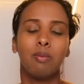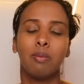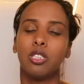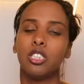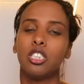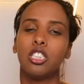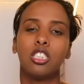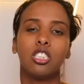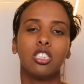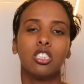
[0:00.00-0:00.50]
but
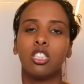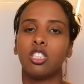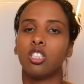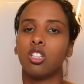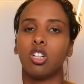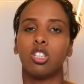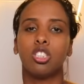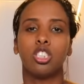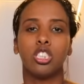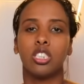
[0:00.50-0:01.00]
she just
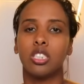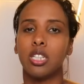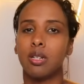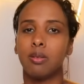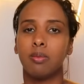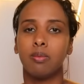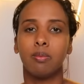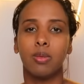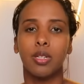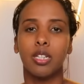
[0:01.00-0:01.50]
indulges
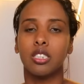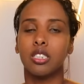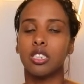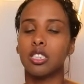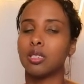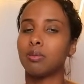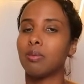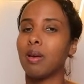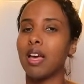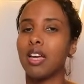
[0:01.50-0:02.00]
him because
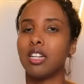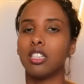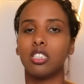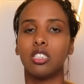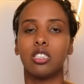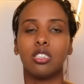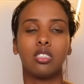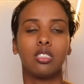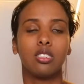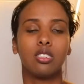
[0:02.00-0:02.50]
this man
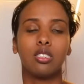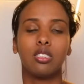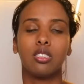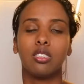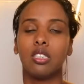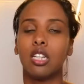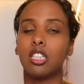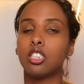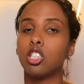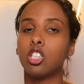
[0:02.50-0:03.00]
just
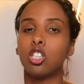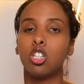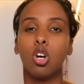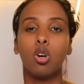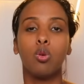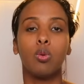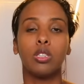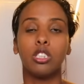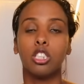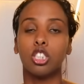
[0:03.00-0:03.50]
doesn't
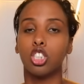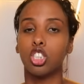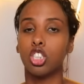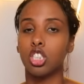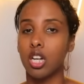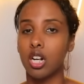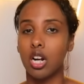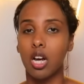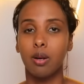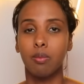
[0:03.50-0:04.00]
know when to
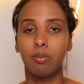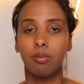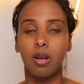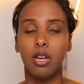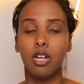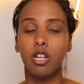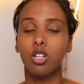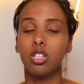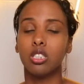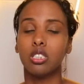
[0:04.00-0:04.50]
shut up.
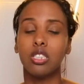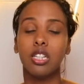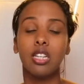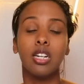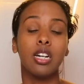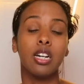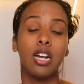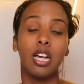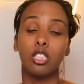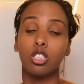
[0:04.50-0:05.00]
And you can see it
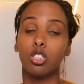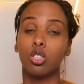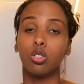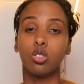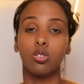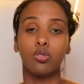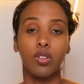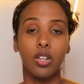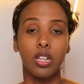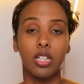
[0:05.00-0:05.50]
in
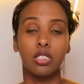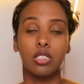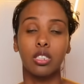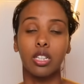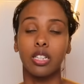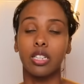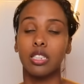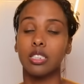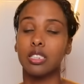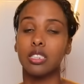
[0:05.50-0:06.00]
Enzo's face
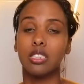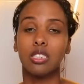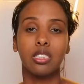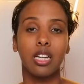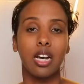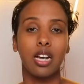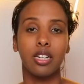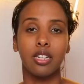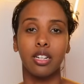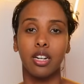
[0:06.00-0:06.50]
like is this
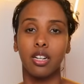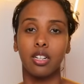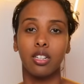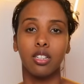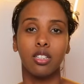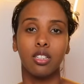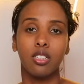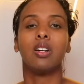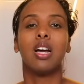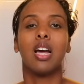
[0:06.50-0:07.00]
guy done?
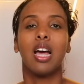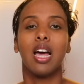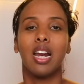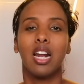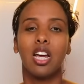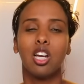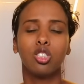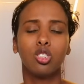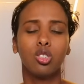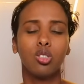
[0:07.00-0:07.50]
And
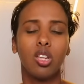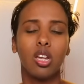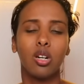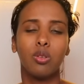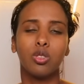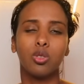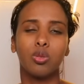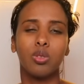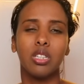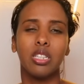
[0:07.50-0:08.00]
I also thought it
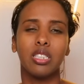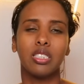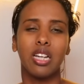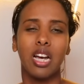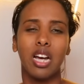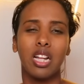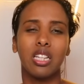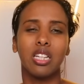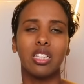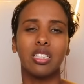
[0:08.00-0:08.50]
was really
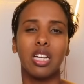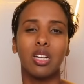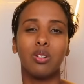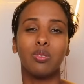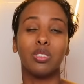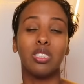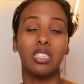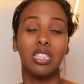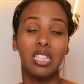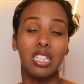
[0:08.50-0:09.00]
telling that it
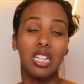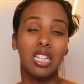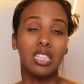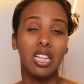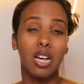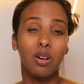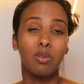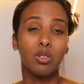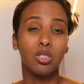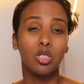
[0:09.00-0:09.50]
was Lila
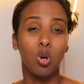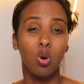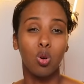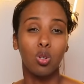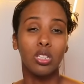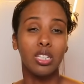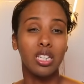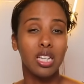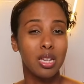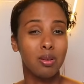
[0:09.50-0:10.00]
that was
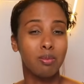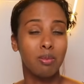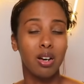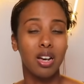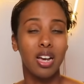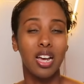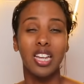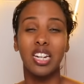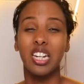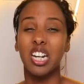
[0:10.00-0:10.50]
holding
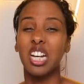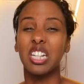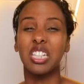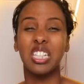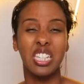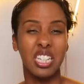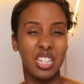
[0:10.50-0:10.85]
Imma and not